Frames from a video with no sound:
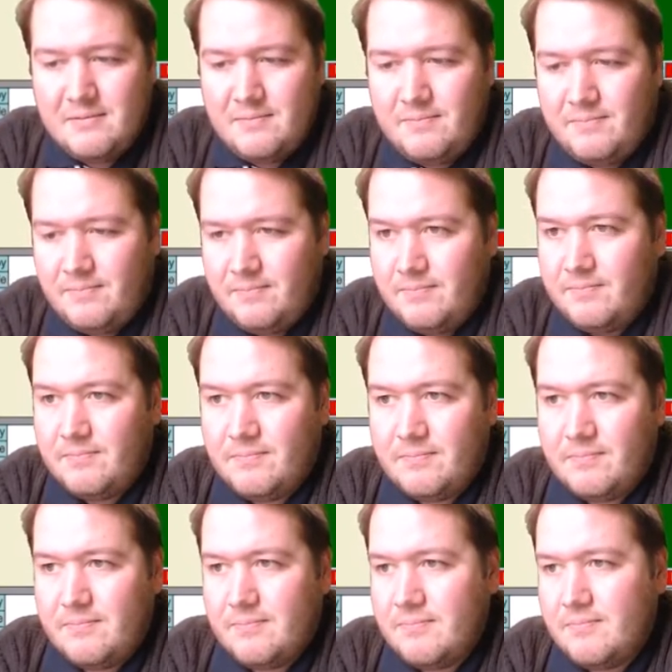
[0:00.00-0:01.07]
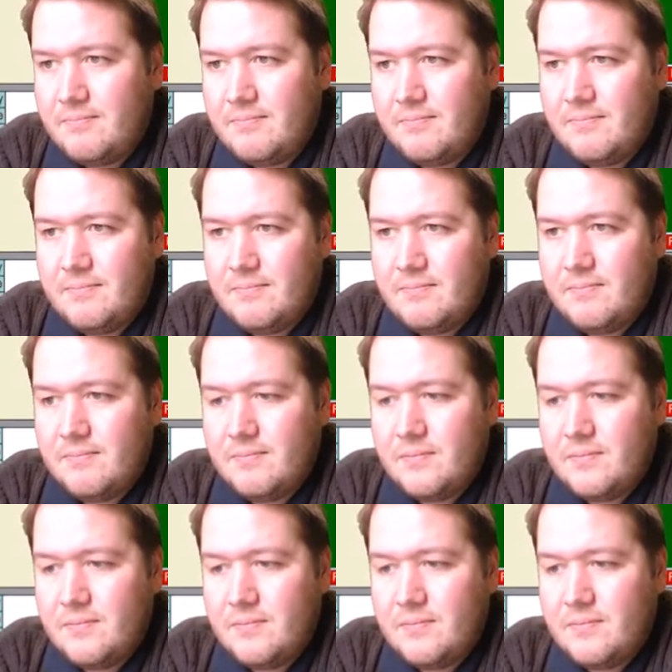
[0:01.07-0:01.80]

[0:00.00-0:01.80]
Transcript: Nobody speaks.